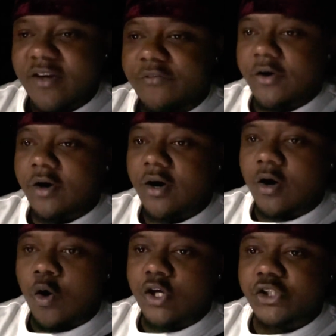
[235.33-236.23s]
for
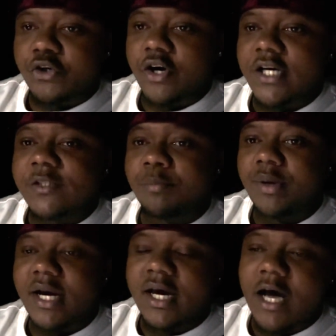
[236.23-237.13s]
Orange Crush.
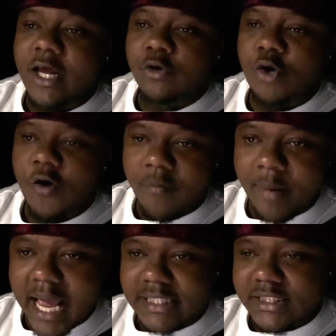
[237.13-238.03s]
But I don't know if I'm
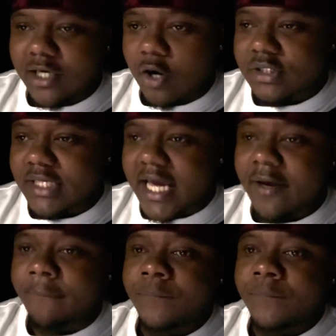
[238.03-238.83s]
gonna actually go to that